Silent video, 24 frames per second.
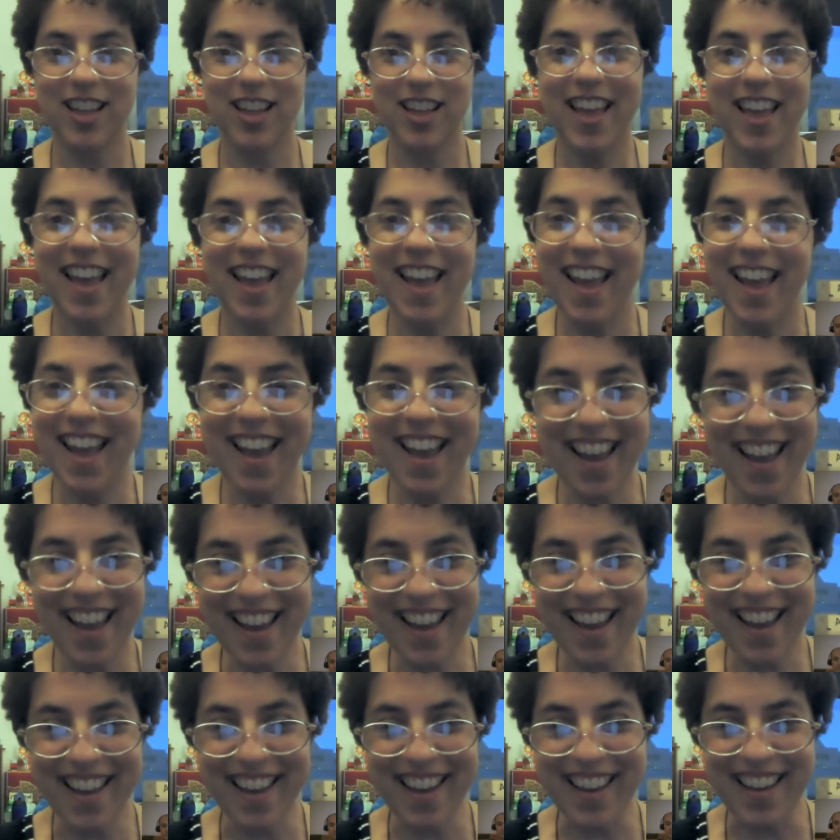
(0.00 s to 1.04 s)

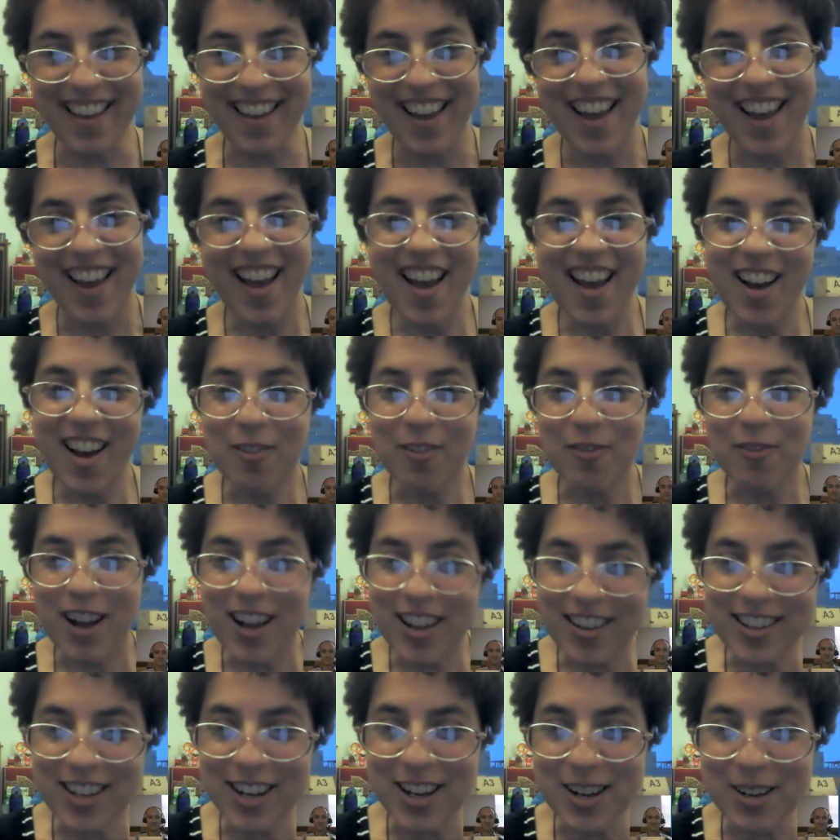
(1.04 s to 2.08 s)
Hey,
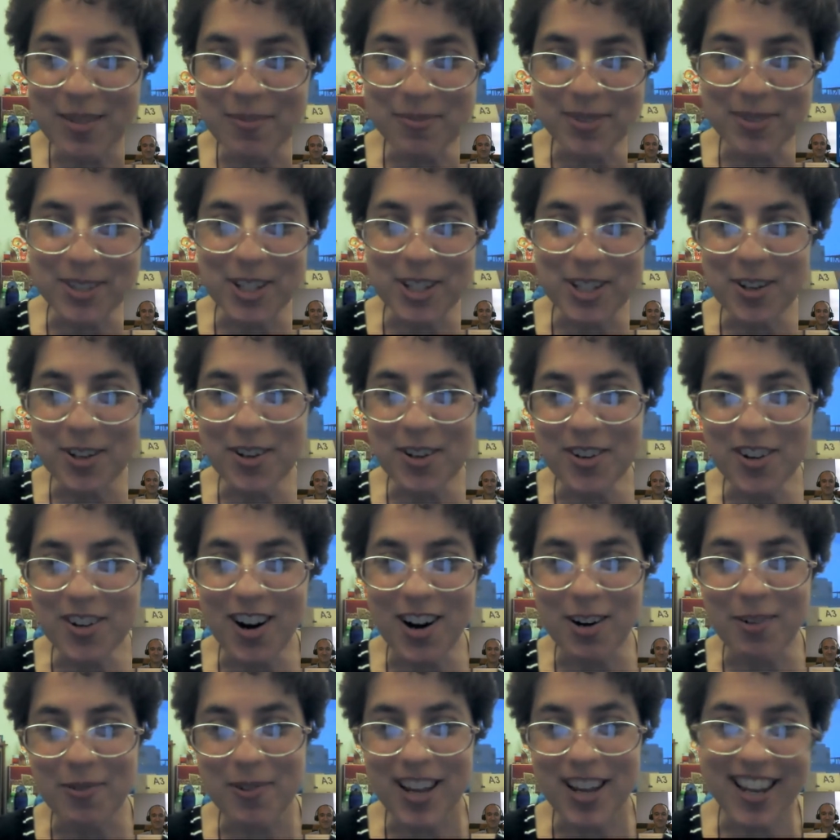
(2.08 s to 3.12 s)
welcome to
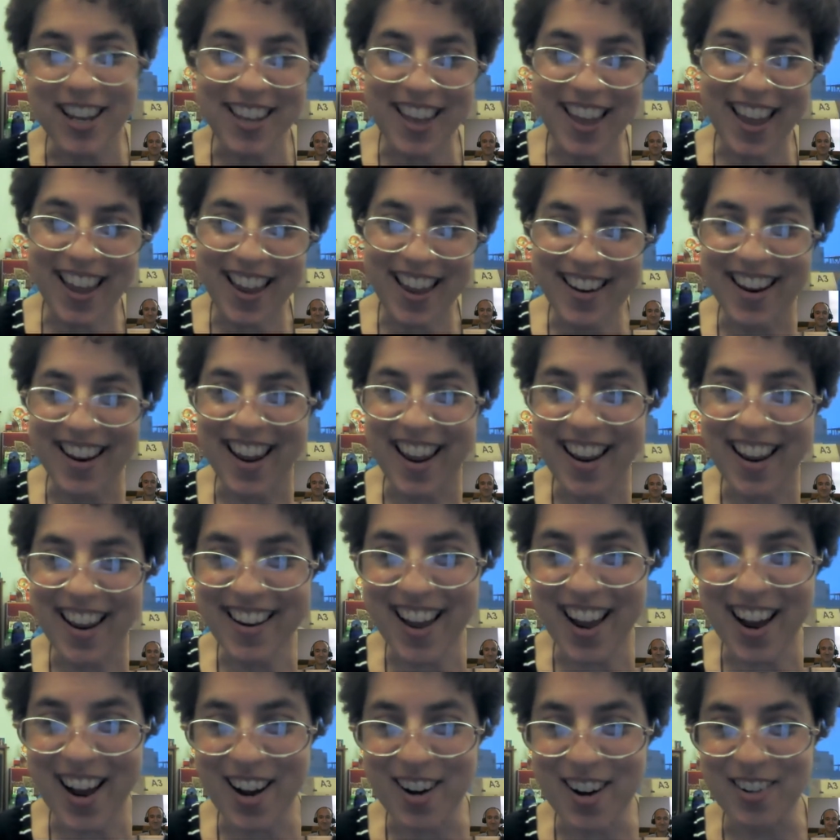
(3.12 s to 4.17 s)
our Week 8
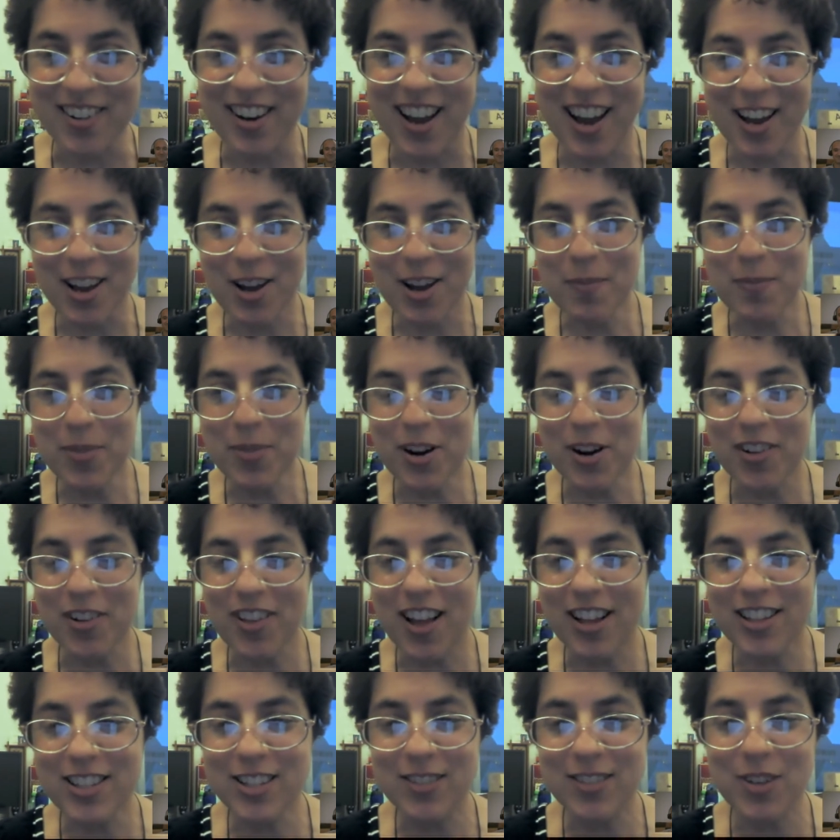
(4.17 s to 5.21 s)
Hangout. I hope there are
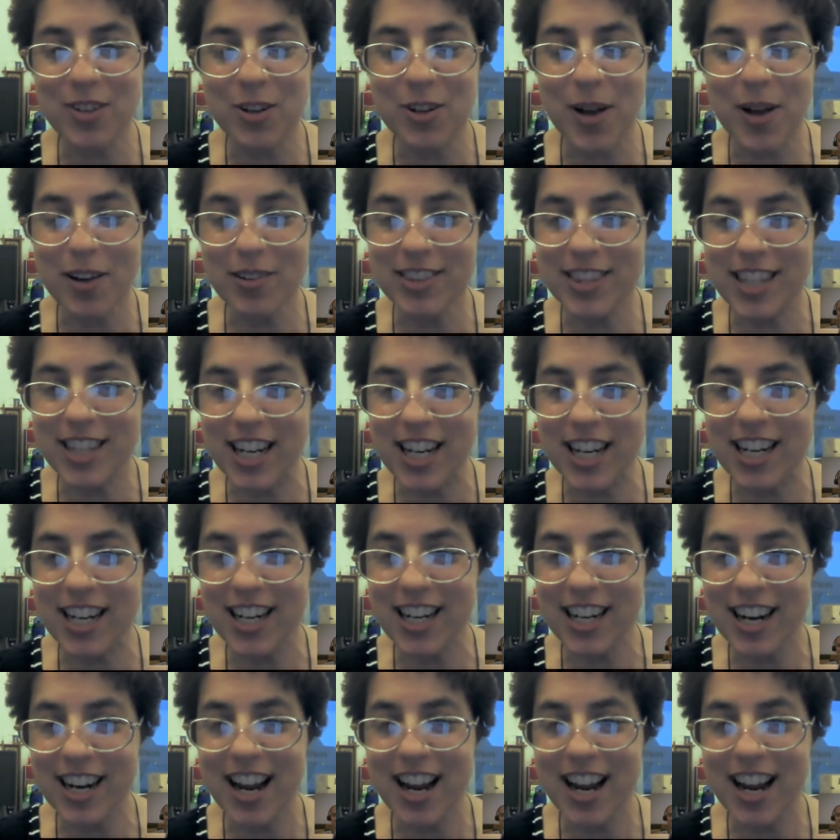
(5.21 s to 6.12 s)
lots of you out there.